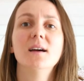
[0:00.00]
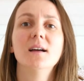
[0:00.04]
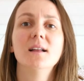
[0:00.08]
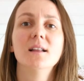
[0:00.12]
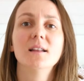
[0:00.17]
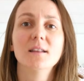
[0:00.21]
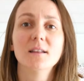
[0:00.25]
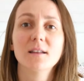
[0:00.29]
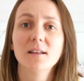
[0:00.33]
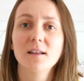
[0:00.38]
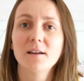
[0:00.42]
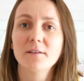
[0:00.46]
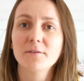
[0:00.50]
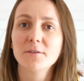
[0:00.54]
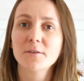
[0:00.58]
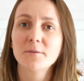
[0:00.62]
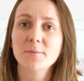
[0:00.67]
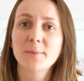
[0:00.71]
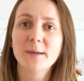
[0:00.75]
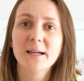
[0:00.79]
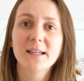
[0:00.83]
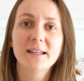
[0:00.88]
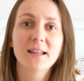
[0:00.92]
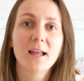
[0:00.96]
Love of
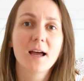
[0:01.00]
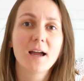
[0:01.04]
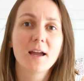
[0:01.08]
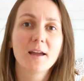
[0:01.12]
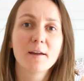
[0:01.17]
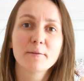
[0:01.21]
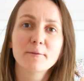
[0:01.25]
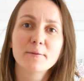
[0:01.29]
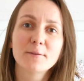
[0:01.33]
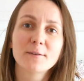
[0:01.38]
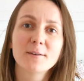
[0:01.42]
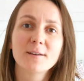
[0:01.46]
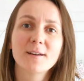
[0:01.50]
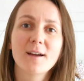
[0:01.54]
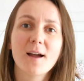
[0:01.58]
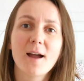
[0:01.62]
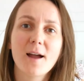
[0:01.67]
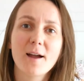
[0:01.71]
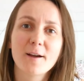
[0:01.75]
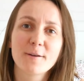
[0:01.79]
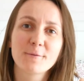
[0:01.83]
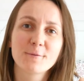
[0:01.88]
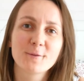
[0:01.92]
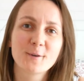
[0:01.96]
my life
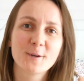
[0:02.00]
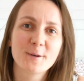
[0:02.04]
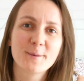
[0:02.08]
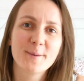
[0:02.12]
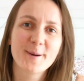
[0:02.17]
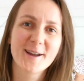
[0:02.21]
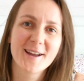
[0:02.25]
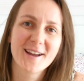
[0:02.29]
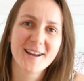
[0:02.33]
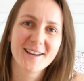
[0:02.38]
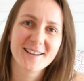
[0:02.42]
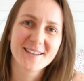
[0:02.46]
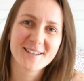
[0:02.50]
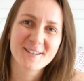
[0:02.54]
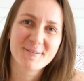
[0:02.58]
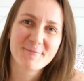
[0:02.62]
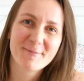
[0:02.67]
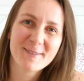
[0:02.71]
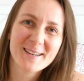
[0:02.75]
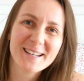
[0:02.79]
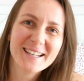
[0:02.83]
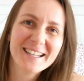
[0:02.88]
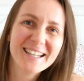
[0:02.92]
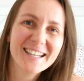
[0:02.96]
after my
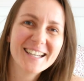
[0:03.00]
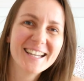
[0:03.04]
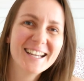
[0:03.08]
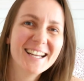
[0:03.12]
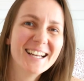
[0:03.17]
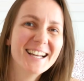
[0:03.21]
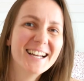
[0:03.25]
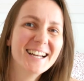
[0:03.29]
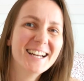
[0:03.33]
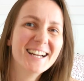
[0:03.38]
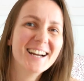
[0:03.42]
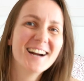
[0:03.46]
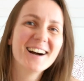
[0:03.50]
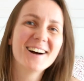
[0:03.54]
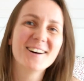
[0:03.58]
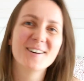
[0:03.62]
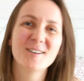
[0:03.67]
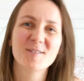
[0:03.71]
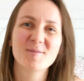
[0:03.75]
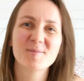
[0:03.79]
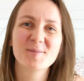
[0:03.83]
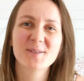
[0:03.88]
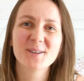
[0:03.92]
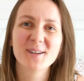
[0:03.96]
husband.
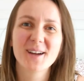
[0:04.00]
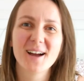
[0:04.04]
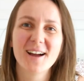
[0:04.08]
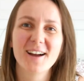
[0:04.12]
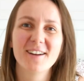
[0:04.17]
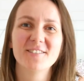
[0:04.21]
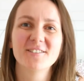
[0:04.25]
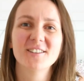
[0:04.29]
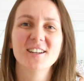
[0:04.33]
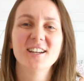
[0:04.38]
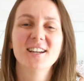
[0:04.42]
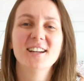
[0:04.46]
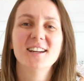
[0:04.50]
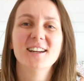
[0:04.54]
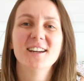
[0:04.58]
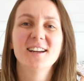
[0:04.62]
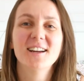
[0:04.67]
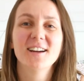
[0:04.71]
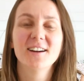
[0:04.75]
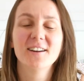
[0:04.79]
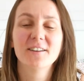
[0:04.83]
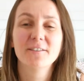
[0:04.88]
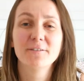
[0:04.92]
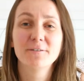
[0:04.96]
Hope you have
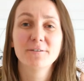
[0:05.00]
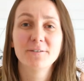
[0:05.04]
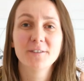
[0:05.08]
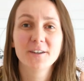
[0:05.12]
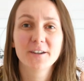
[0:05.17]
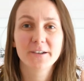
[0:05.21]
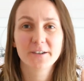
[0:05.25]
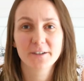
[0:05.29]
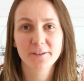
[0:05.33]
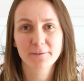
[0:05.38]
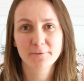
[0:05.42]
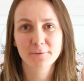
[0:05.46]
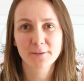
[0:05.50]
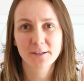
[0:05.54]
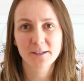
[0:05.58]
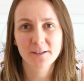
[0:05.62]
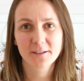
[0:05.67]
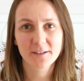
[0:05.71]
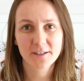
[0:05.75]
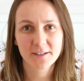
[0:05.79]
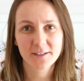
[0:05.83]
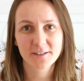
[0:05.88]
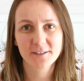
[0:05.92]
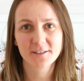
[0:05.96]
a very,
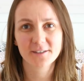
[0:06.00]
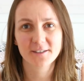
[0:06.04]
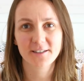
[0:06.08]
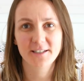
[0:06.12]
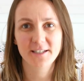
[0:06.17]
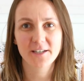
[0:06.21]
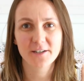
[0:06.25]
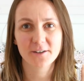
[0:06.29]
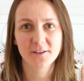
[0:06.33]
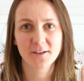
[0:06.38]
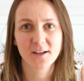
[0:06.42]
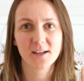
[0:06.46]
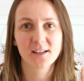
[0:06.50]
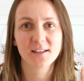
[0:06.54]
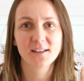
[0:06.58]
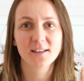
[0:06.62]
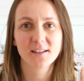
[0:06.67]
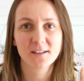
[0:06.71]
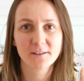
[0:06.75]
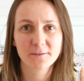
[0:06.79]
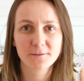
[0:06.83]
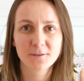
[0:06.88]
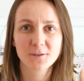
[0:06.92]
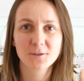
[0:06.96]
very good year. I
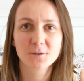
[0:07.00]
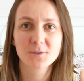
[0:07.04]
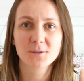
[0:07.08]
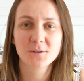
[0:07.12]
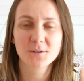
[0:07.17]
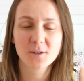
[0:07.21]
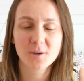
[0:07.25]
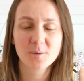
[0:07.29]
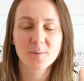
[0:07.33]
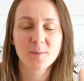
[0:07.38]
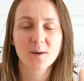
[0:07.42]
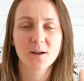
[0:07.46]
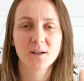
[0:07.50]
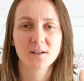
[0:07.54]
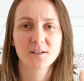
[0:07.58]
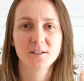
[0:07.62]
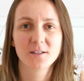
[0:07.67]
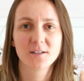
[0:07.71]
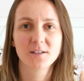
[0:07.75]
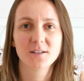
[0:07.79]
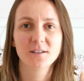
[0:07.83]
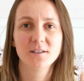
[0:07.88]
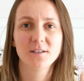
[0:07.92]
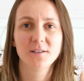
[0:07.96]
love you so
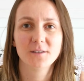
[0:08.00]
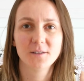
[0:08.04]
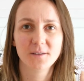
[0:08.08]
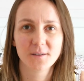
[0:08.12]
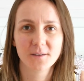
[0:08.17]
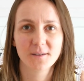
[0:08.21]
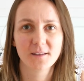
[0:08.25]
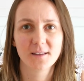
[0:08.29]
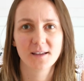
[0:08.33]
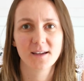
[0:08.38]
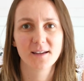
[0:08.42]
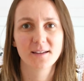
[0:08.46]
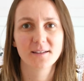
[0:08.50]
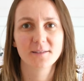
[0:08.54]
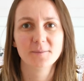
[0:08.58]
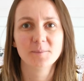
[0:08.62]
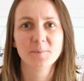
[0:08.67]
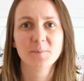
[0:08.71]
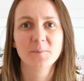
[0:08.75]
much. You know that.